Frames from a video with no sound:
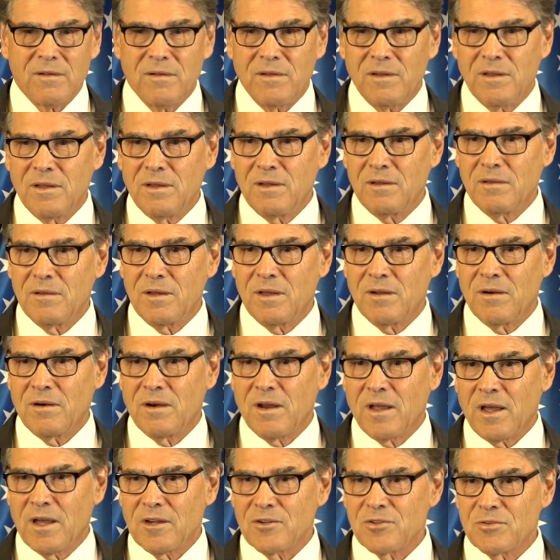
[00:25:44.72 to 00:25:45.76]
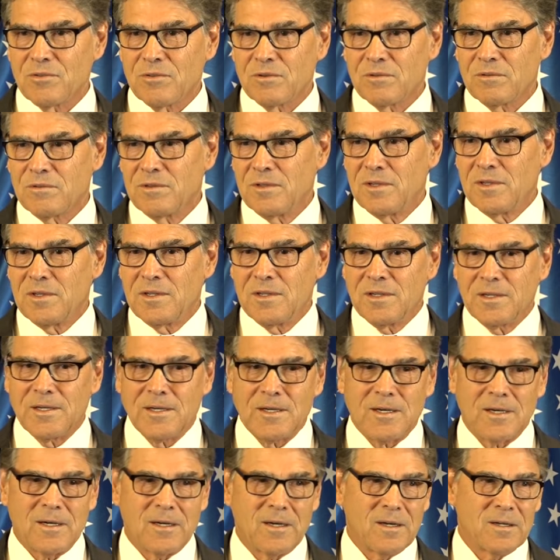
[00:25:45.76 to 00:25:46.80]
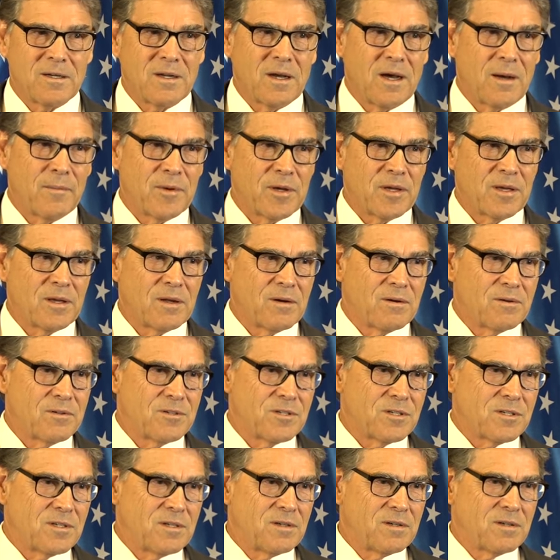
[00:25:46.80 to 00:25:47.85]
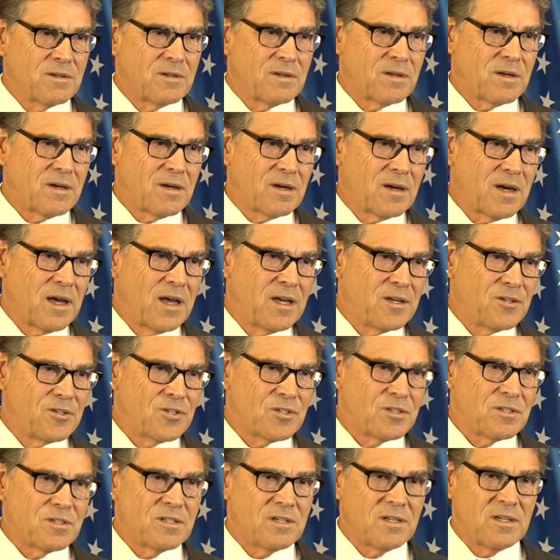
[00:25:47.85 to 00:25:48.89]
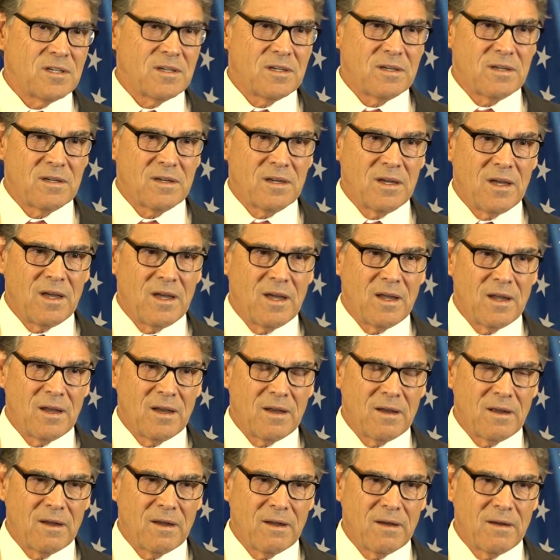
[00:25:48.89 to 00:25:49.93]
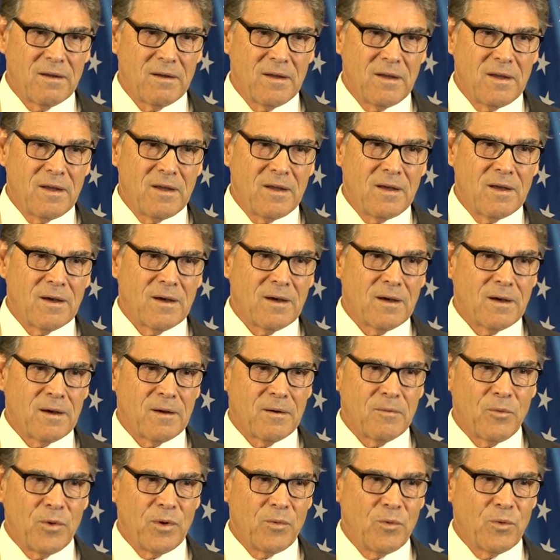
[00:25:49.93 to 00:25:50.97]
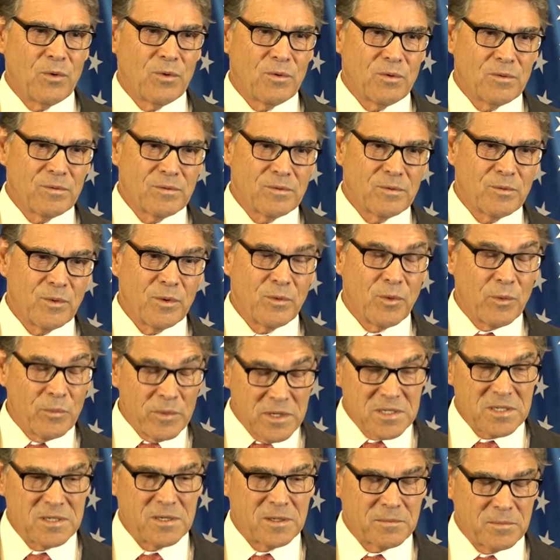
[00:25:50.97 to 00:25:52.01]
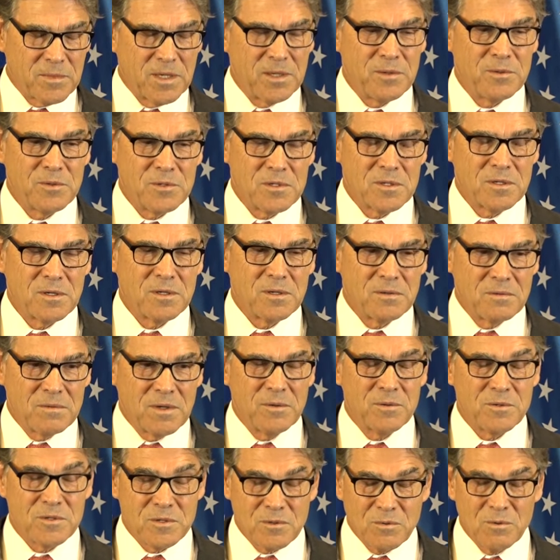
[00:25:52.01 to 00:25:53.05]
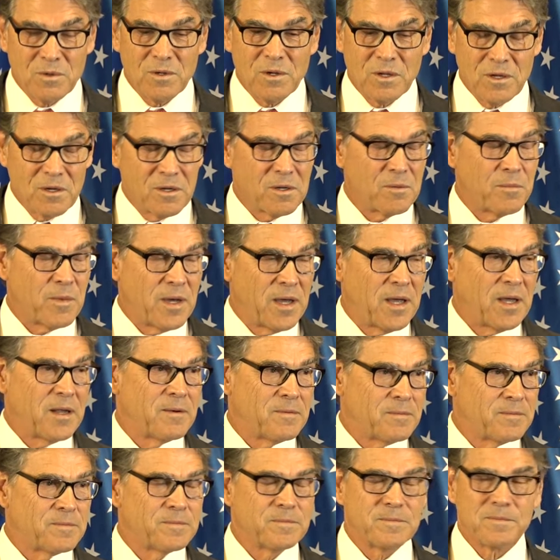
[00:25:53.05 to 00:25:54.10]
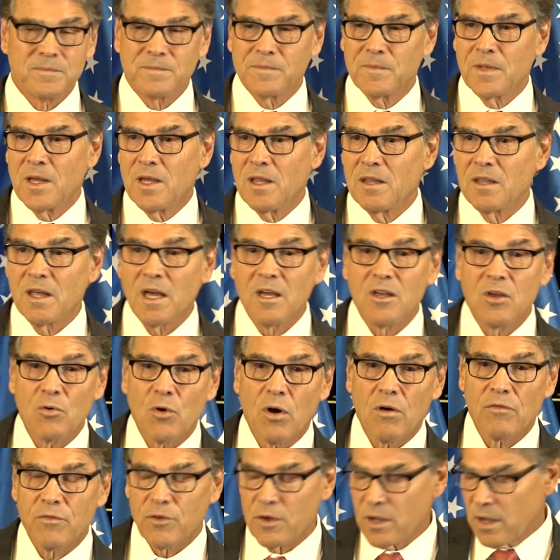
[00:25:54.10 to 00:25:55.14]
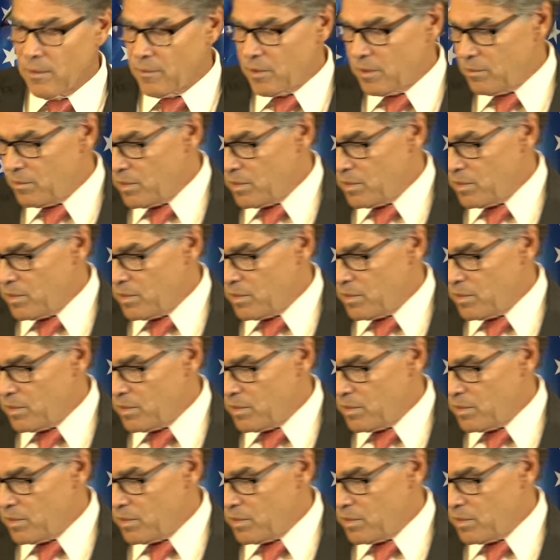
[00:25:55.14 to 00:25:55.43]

the International Atomic Energy Agency, and, and we, will, we will miss him. He was, a, he was a really good man. Thank you all for coming